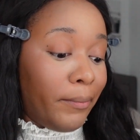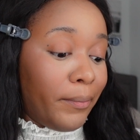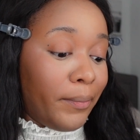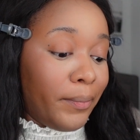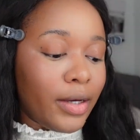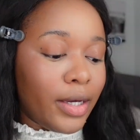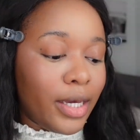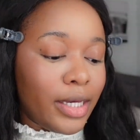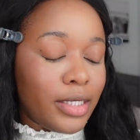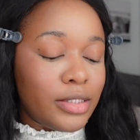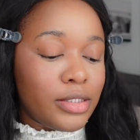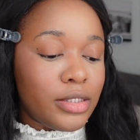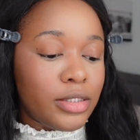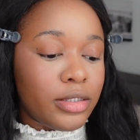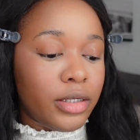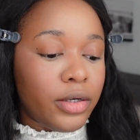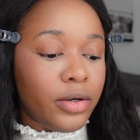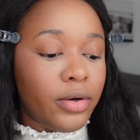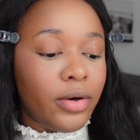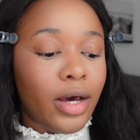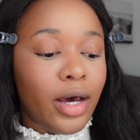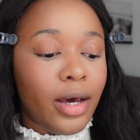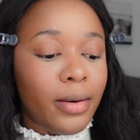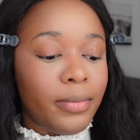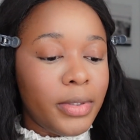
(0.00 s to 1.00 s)
Okay,
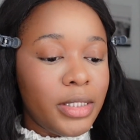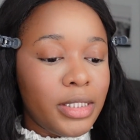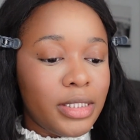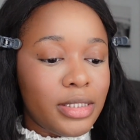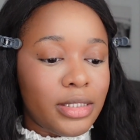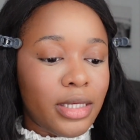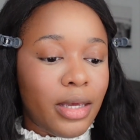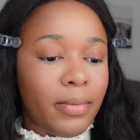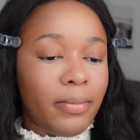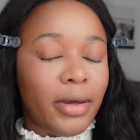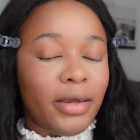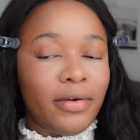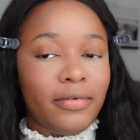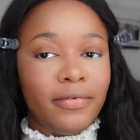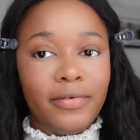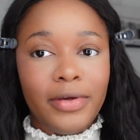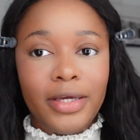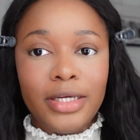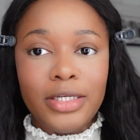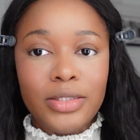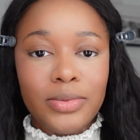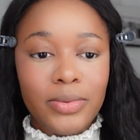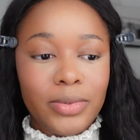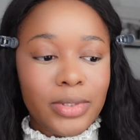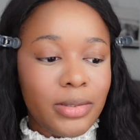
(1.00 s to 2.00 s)
so I'm gonna set my
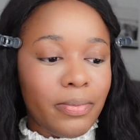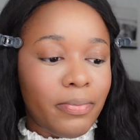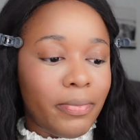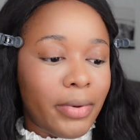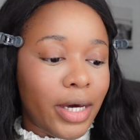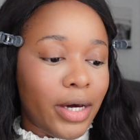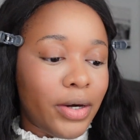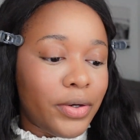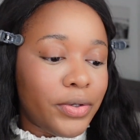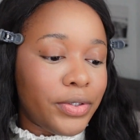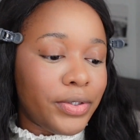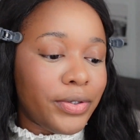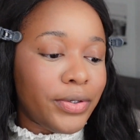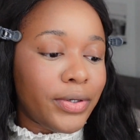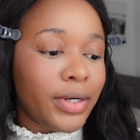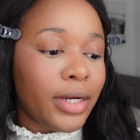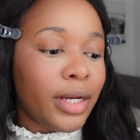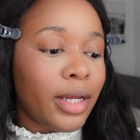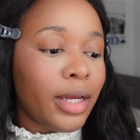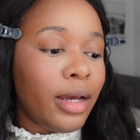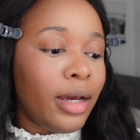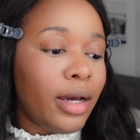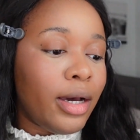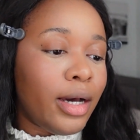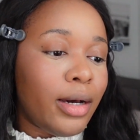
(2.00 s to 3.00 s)
face with some powder.
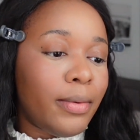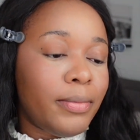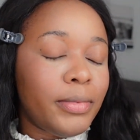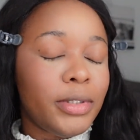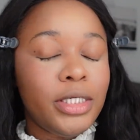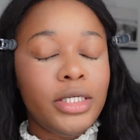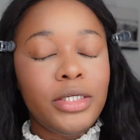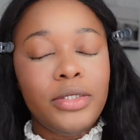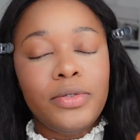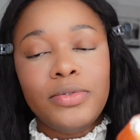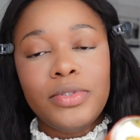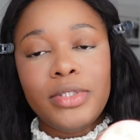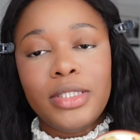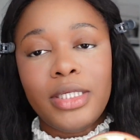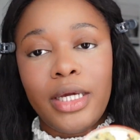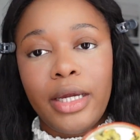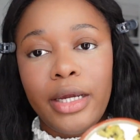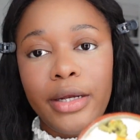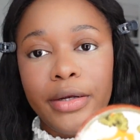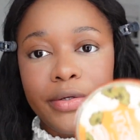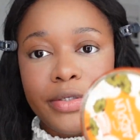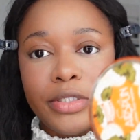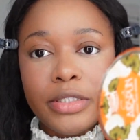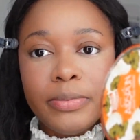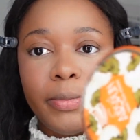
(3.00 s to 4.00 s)
I'm gonna use the
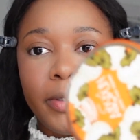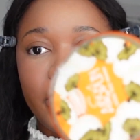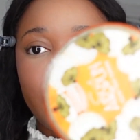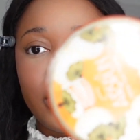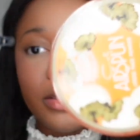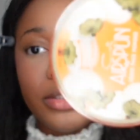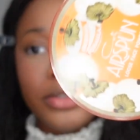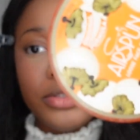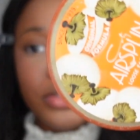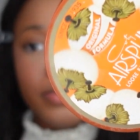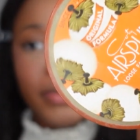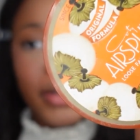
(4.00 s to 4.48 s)
Airspun loose